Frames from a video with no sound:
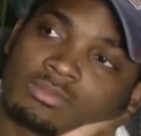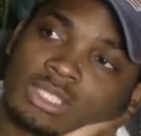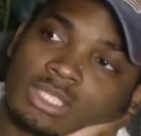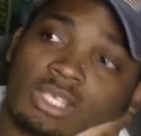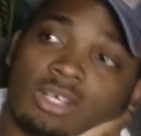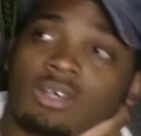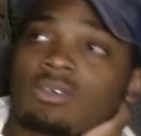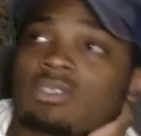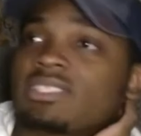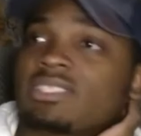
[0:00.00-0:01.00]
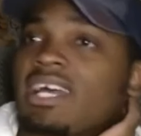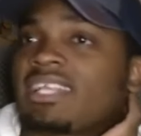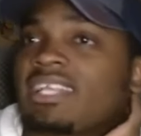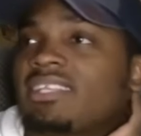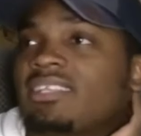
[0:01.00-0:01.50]
Oh, is
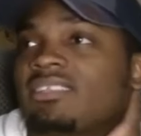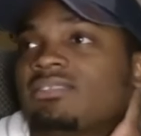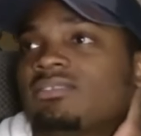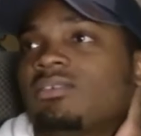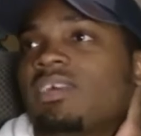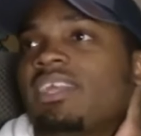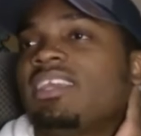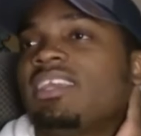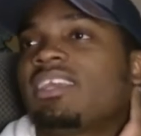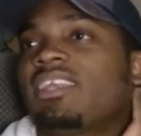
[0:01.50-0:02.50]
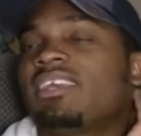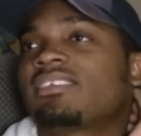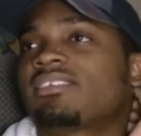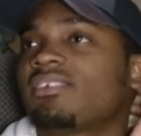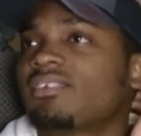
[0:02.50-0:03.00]
that who I think it is?
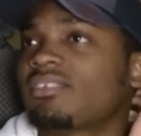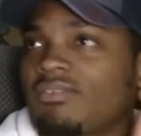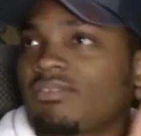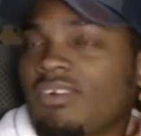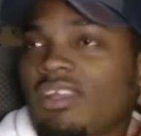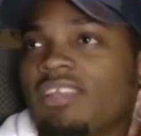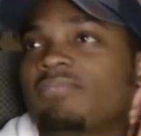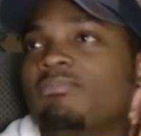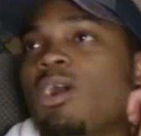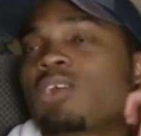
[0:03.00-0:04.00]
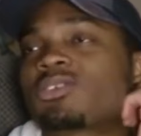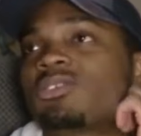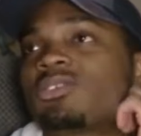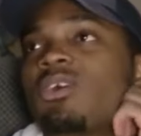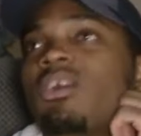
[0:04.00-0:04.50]
The fucking Marshall
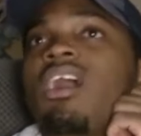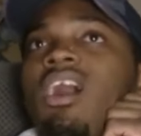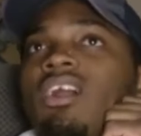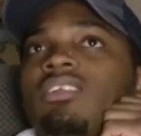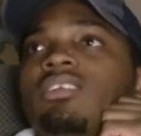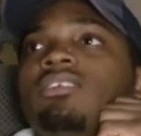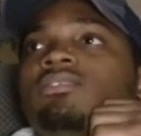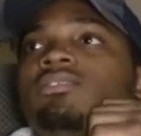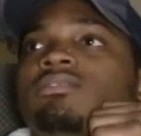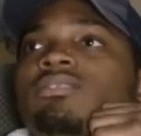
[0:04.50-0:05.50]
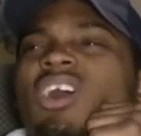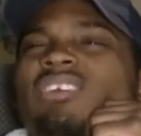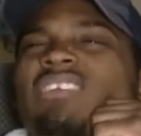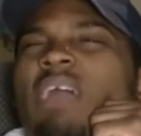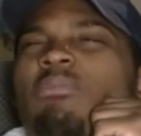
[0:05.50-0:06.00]
Solhall?
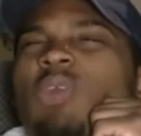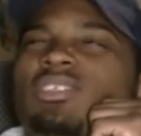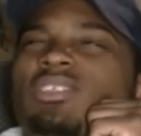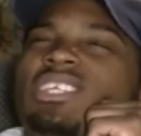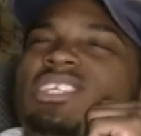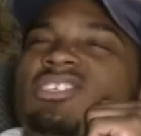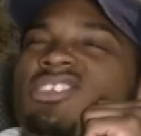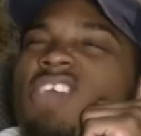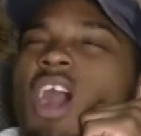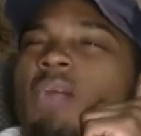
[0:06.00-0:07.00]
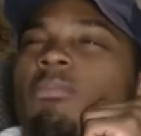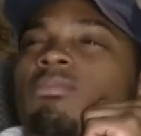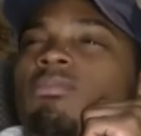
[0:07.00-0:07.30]
Long time no see, scum.